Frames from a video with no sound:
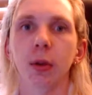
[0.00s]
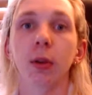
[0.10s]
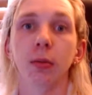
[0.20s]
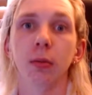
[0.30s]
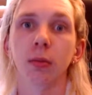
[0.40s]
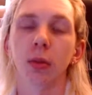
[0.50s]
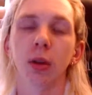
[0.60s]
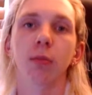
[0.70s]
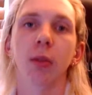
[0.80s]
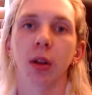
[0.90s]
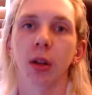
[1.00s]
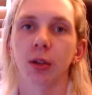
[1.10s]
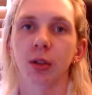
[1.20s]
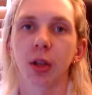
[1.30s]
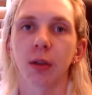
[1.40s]
on my
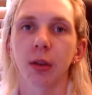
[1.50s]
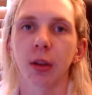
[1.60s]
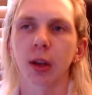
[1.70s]
large TV.